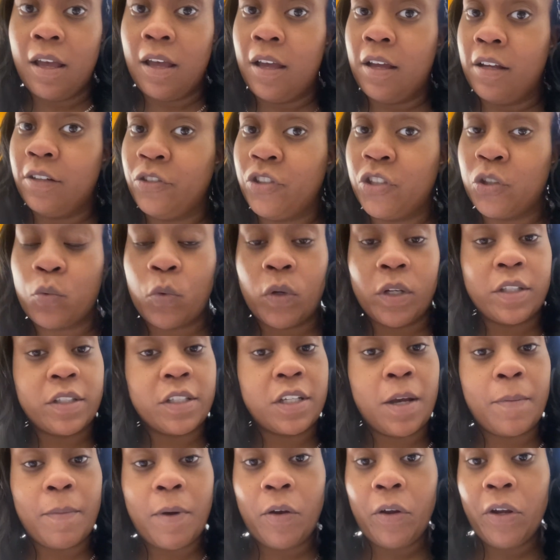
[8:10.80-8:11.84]
Just wanted to
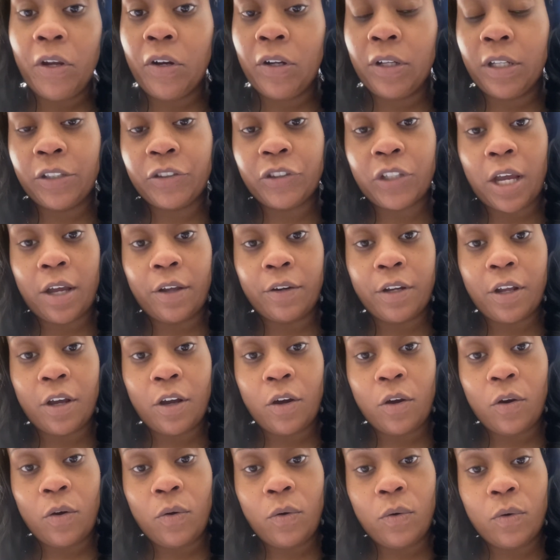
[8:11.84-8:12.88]
come on here and let y'all
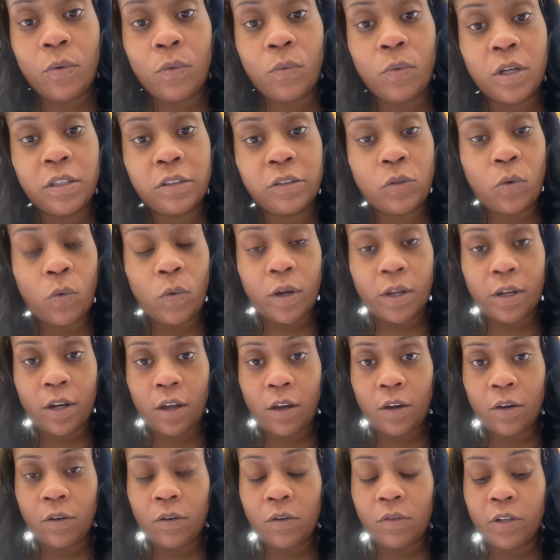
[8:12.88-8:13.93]
know what's going
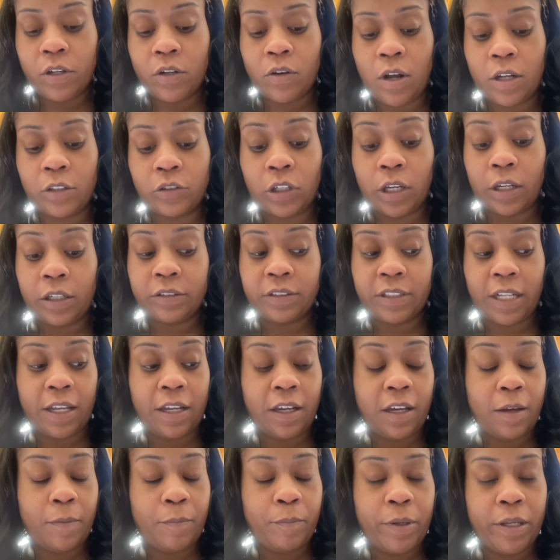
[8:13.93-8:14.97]
on. You know, I try to stay
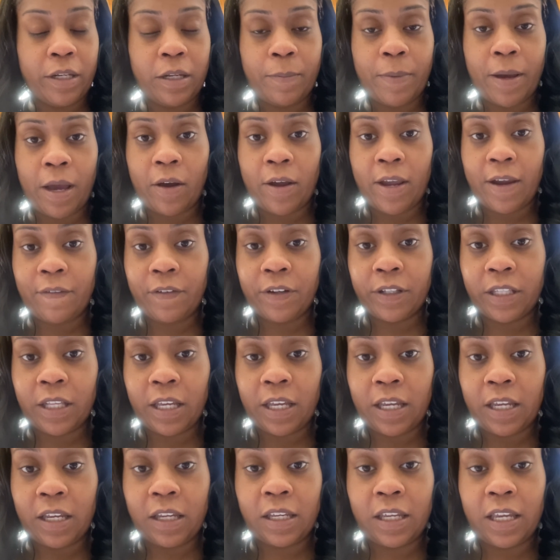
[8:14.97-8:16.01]
upbeat about
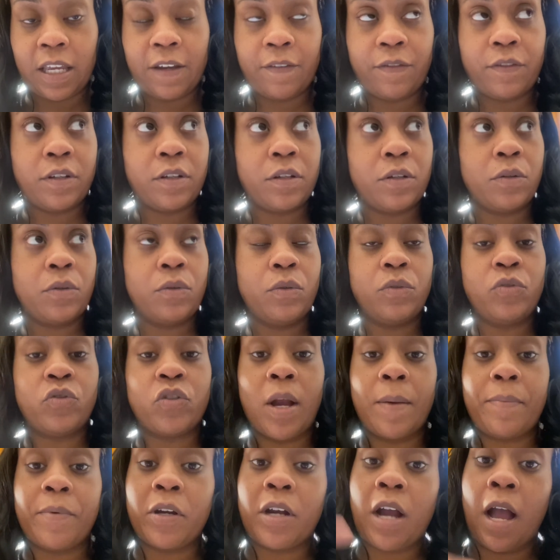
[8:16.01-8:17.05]
everything. If you
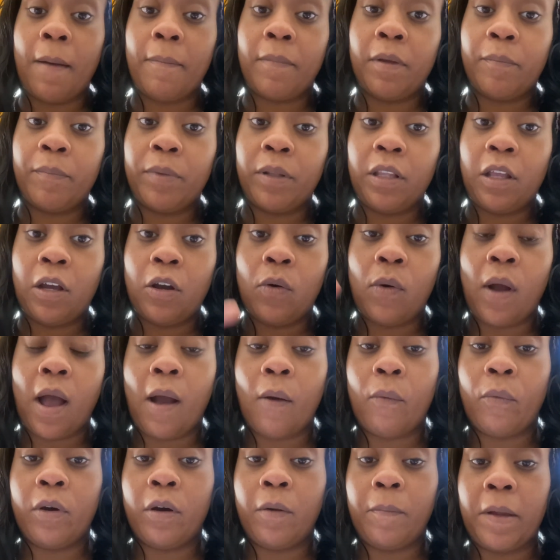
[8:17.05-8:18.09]
drop your comment below, I
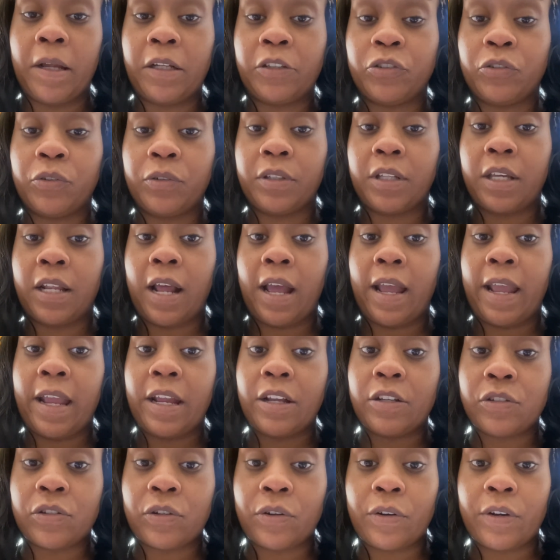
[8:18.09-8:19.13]
will make sure that I
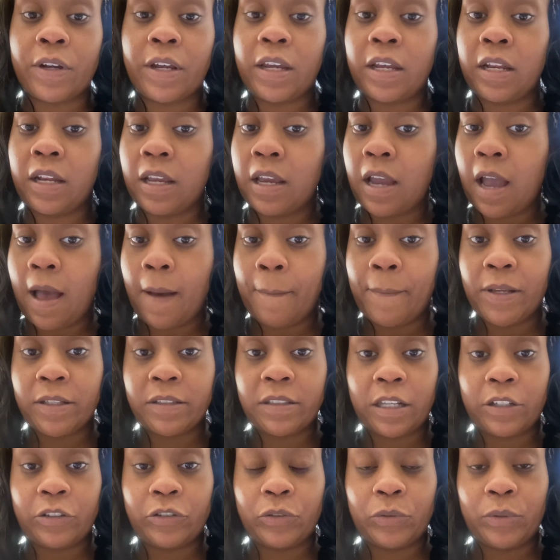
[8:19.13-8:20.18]
answer any comments
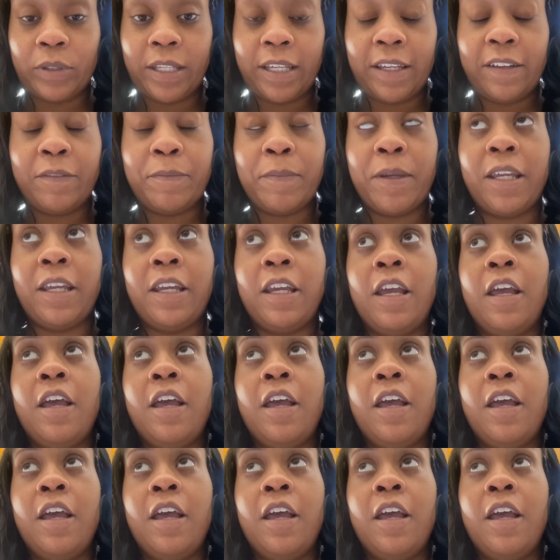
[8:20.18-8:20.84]
that you leave me.